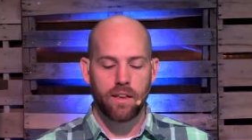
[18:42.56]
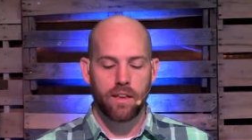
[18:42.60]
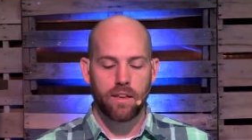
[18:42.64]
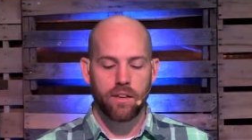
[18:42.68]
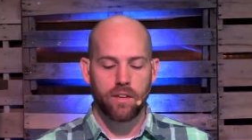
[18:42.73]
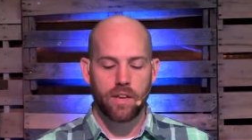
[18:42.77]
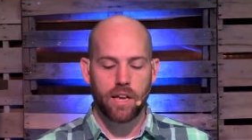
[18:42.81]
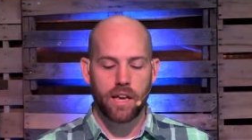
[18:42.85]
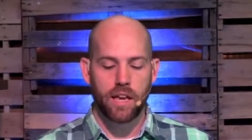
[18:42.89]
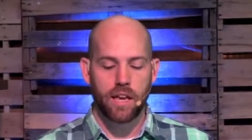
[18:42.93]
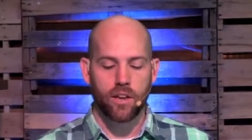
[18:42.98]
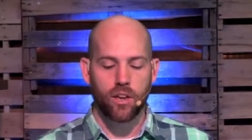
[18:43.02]

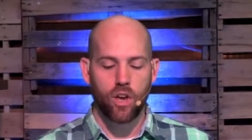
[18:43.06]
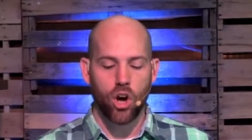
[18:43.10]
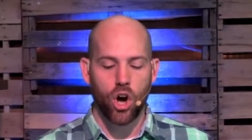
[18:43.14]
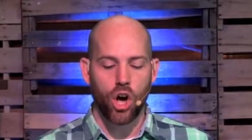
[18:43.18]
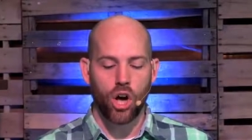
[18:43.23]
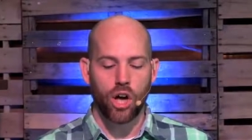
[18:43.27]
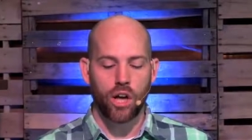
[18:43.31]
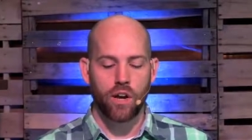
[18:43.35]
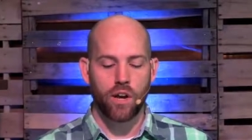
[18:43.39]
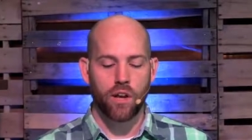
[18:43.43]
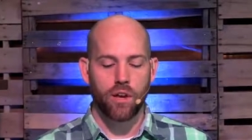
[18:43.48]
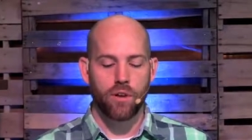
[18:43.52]
He had
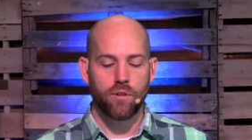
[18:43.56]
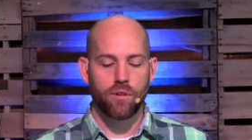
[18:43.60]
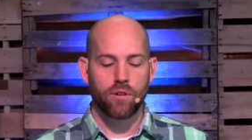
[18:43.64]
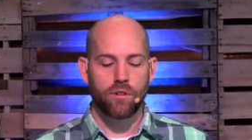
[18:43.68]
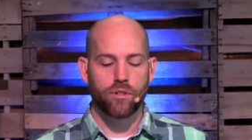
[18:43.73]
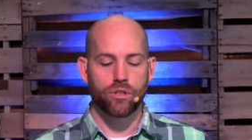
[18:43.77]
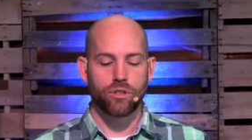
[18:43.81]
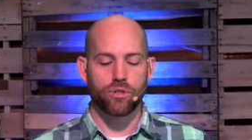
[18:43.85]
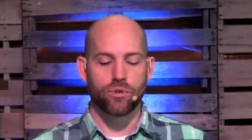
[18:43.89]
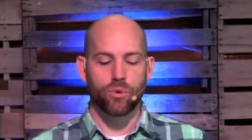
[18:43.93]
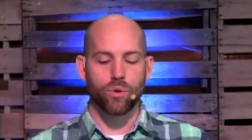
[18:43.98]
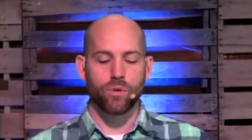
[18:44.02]
gone
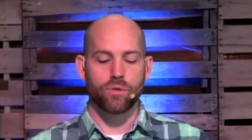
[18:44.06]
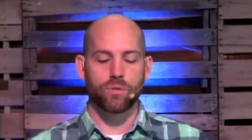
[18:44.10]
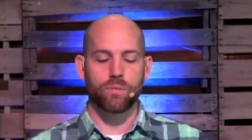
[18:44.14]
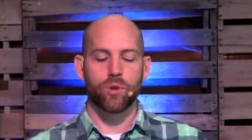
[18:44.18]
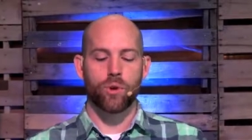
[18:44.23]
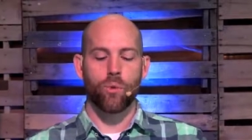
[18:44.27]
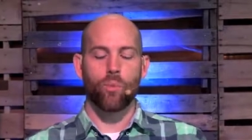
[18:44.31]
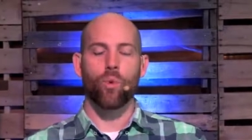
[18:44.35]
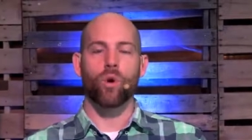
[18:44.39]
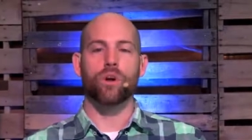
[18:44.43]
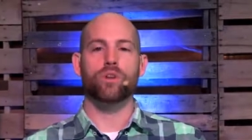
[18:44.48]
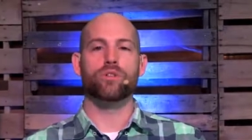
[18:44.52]
to Jerusalem
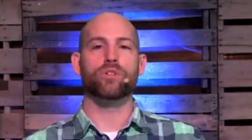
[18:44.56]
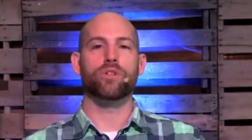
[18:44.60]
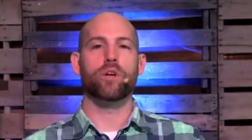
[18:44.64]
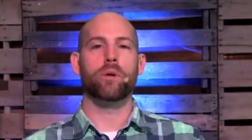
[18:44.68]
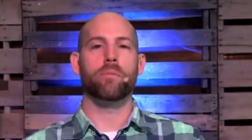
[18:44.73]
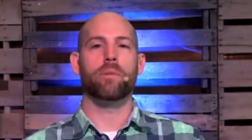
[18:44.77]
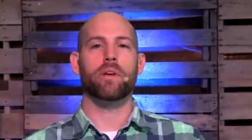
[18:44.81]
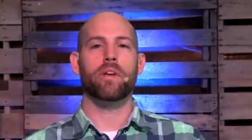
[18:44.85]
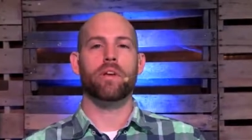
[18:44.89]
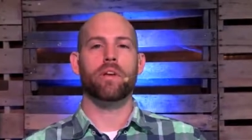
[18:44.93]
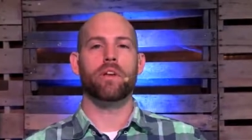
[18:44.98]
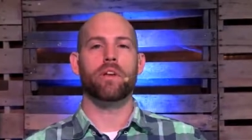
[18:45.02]
to
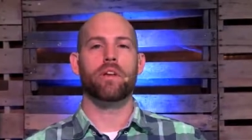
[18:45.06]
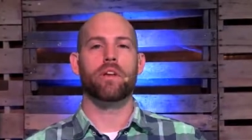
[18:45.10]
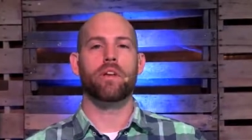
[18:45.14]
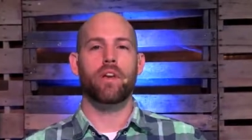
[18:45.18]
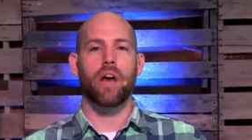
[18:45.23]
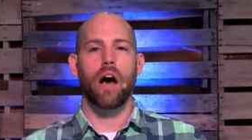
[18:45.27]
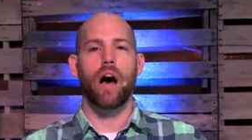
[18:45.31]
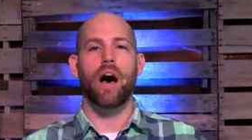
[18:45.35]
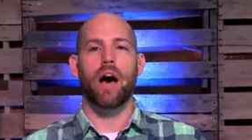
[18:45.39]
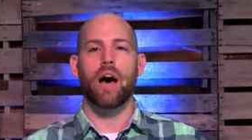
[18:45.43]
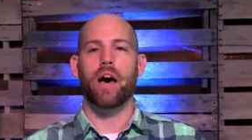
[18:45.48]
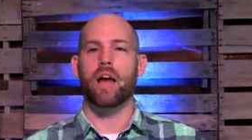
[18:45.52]
worship
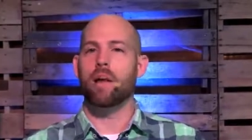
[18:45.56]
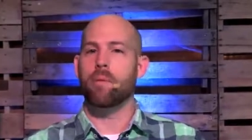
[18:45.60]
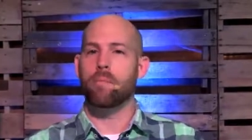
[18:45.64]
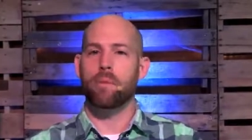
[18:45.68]
God.